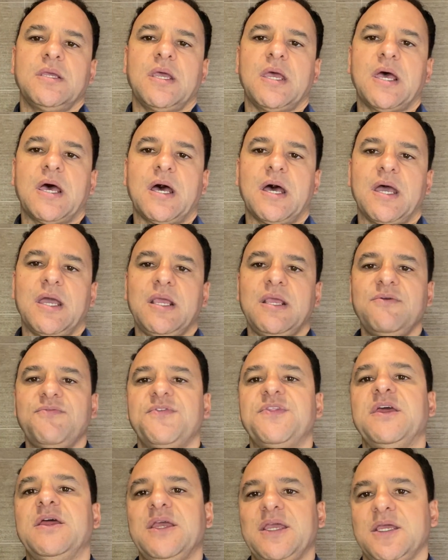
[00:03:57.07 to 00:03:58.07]

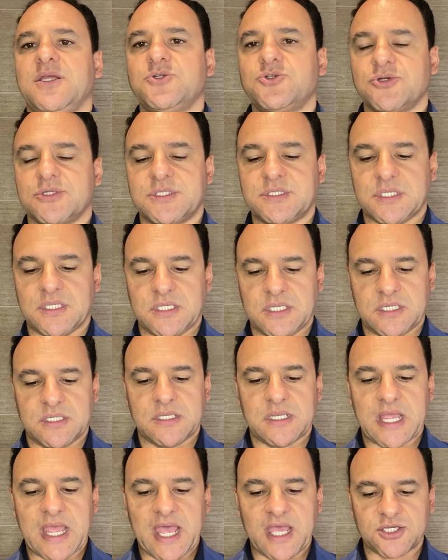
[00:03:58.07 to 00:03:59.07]
if they're interested
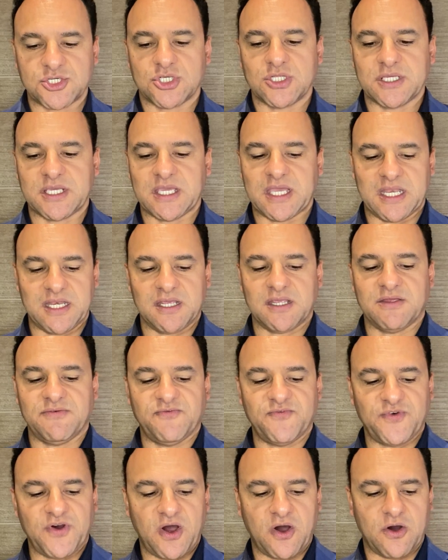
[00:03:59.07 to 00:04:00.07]
in actually getting
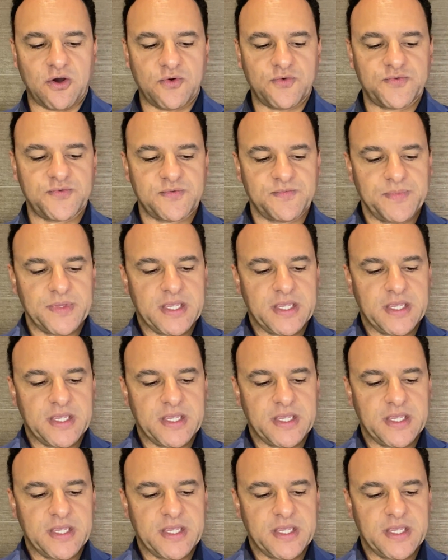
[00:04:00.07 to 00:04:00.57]
involved.